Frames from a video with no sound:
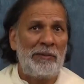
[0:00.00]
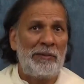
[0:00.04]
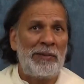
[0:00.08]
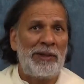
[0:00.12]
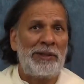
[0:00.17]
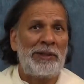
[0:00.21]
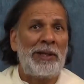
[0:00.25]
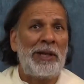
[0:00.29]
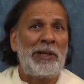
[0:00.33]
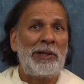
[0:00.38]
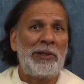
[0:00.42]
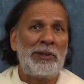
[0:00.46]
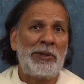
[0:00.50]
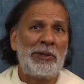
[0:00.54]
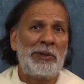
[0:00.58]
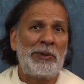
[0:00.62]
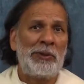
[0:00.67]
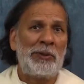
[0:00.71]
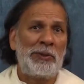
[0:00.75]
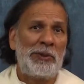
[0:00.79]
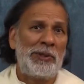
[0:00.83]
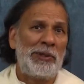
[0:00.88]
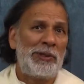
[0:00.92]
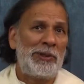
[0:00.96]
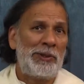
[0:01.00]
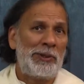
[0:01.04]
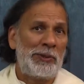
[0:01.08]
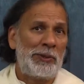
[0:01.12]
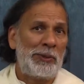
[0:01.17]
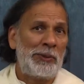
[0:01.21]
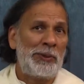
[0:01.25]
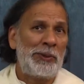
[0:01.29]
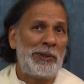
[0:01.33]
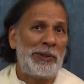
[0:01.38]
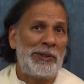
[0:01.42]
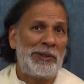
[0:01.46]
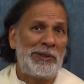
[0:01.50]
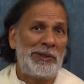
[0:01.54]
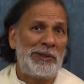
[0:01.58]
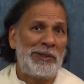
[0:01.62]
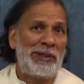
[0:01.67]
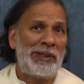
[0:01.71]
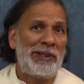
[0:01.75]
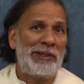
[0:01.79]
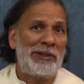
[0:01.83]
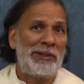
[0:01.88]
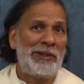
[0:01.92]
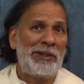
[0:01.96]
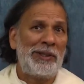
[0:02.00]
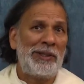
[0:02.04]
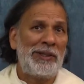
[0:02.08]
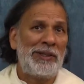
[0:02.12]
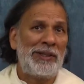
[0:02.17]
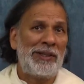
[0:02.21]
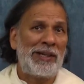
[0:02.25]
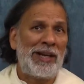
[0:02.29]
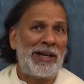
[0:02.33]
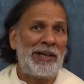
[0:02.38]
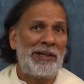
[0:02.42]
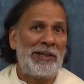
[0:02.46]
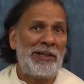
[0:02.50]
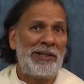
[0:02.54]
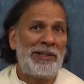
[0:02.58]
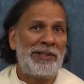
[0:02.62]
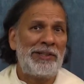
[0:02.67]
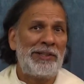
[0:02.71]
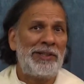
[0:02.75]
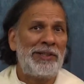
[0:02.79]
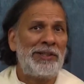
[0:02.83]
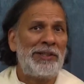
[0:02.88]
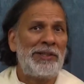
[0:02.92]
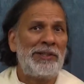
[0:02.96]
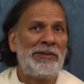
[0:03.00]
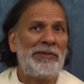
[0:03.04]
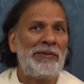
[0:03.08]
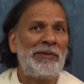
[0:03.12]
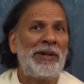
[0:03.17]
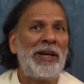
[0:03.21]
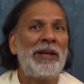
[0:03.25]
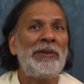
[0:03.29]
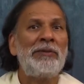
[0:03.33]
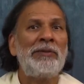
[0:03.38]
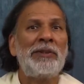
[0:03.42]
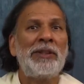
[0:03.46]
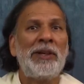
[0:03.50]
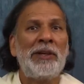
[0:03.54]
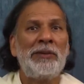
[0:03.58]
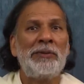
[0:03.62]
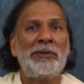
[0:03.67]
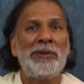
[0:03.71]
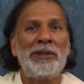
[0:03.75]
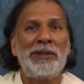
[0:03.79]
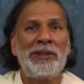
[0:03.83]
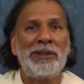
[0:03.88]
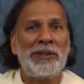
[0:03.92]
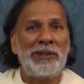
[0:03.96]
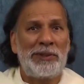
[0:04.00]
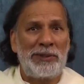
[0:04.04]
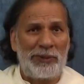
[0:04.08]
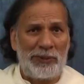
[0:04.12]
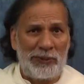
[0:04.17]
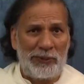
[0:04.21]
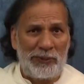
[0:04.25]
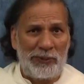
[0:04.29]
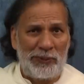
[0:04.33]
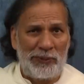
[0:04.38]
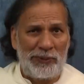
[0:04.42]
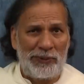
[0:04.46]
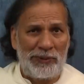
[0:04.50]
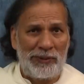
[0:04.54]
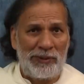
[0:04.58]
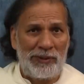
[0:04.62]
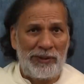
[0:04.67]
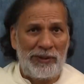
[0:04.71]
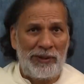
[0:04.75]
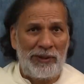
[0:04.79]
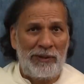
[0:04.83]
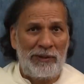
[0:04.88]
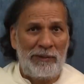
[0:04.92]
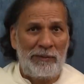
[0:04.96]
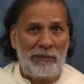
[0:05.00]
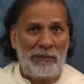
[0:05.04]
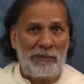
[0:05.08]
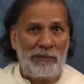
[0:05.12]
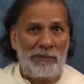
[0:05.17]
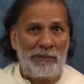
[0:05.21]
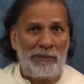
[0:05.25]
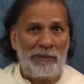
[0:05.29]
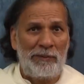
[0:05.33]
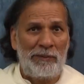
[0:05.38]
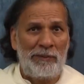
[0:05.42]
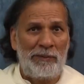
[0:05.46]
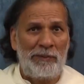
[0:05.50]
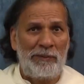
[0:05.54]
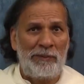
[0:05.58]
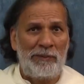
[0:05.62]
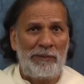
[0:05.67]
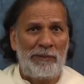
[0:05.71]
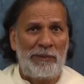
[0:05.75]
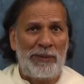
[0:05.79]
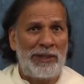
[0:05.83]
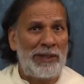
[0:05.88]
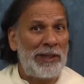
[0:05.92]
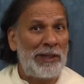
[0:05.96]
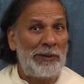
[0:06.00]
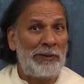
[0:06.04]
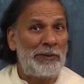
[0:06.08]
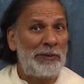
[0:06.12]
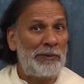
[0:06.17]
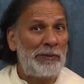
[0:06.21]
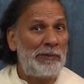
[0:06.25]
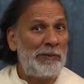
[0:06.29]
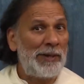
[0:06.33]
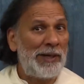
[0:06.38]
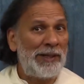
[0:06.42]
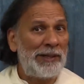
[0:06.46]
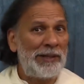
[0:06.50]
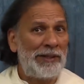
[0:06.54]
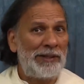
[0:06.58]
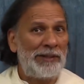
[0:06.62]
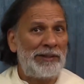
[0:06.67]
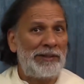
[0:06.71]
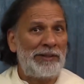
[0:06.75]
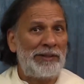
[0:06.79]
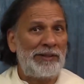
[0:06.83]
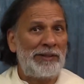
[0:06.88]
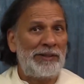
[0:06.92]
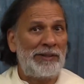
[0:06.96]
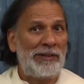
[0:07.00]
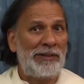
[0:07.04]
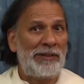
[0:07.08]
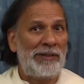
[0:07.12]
But that is sure, historians, they think at least it is five thousand years old. But I don't buy it.